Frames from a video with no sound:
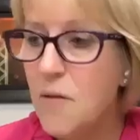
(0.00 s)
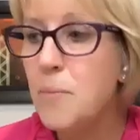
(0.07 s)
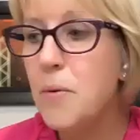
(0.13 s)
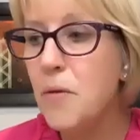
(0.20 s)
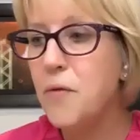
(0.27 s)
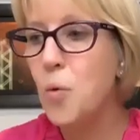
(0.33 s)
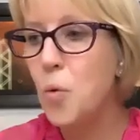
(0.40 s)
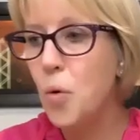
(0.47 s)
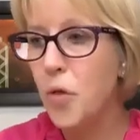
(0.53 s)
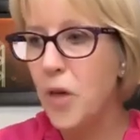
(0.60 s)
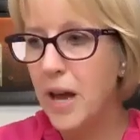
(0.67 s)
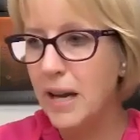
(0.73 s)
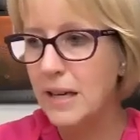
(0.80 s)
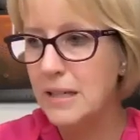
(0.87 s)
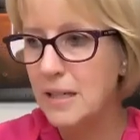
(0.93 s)
before
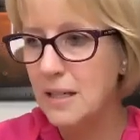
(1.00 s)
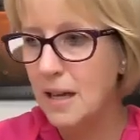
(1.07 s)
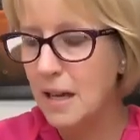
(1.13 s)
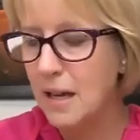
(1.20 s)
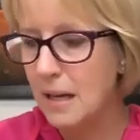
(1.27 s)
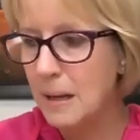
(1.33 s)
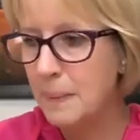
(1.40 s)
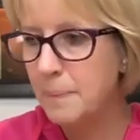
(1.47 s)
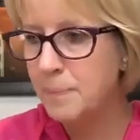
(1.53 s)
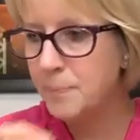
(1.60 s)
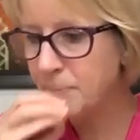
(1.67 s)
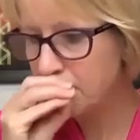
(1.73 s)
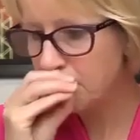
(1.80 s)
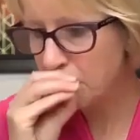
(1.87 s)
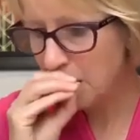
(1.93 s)
that,
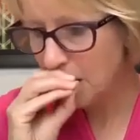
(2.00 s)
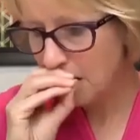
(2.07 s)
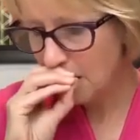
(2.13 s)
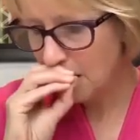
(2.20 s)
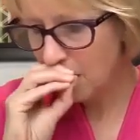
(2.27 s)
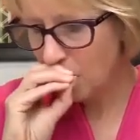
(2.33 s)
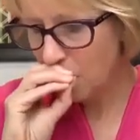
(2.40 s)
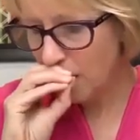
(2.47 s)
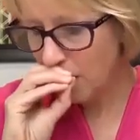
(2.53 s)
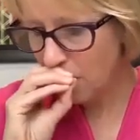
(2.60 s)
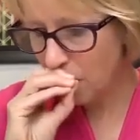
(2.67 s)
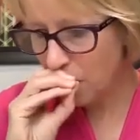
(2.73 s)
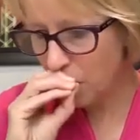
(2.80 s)
where we were